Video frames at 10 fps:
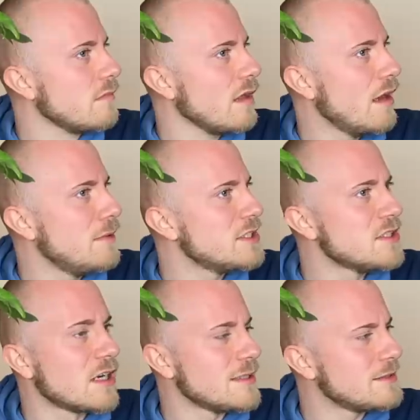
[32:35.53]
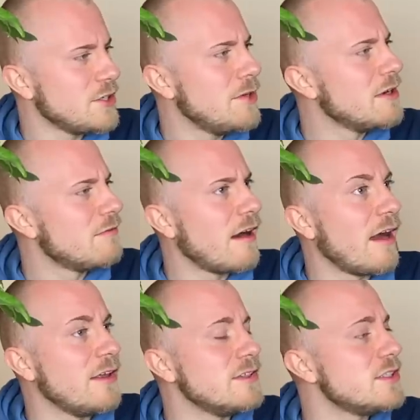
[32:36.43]
And we just talked about the humidifier. I
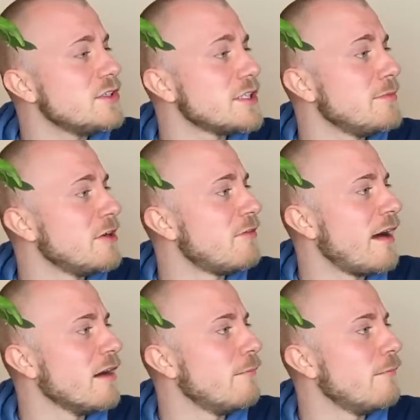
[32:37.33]
used to use a humidifier,